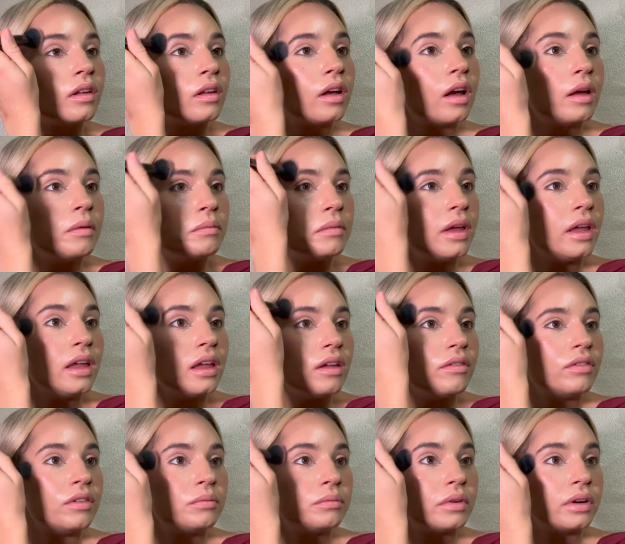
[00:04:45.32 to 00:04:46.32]
I may
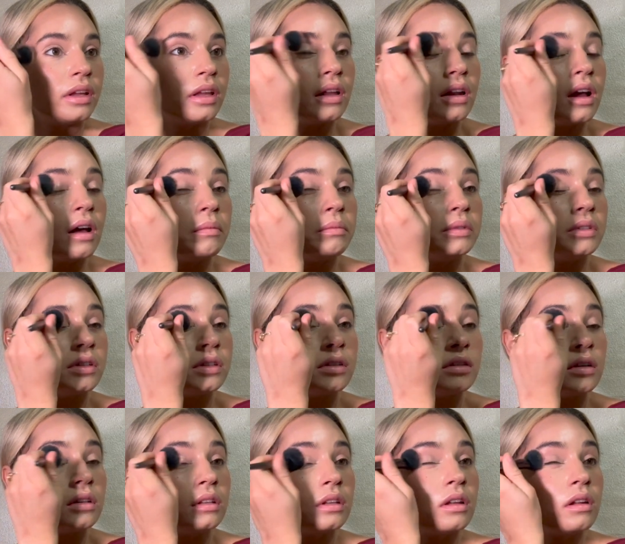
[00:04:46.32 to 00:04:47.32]
even bring it up just a
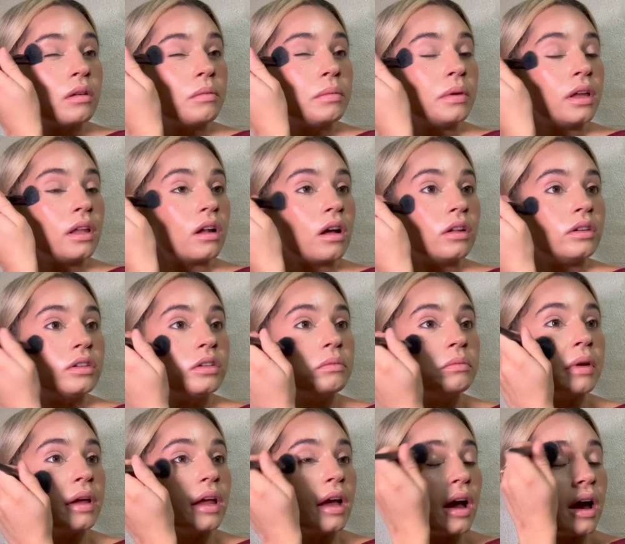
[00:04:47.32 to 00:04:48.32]
little bit onto
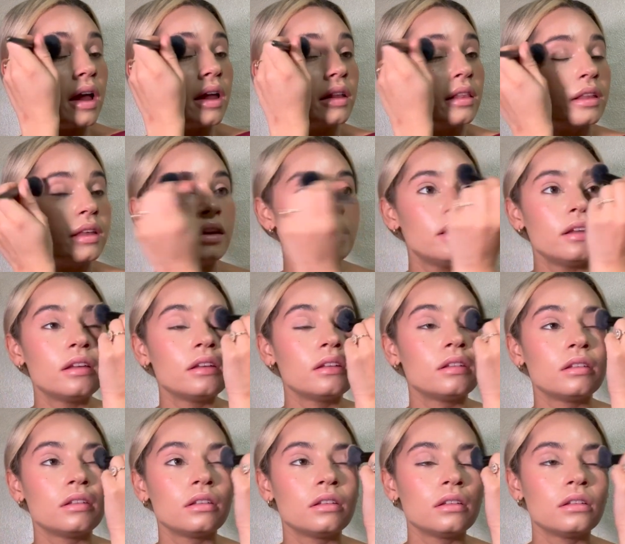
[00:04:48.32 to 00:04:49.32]
my eyelid,
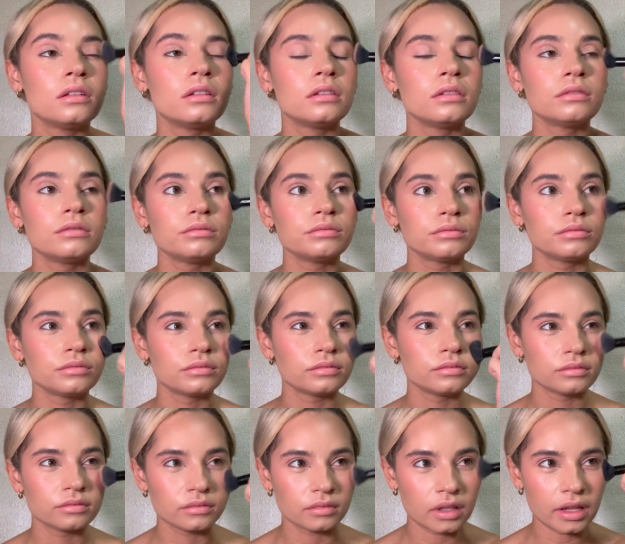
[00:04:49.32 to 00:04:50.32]

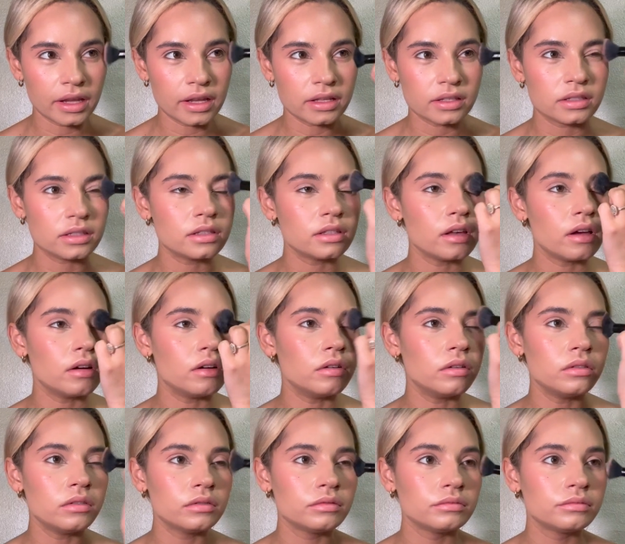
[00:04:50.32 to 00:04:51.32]
like so.